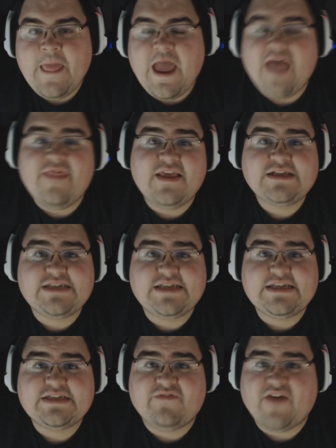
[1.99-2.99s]
and this
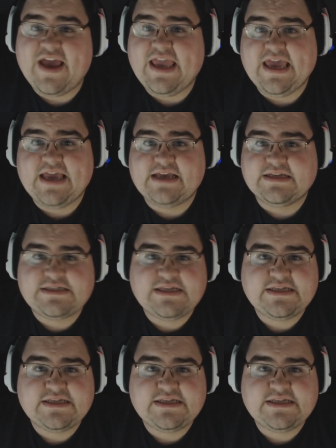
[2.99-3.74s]
is Vikings,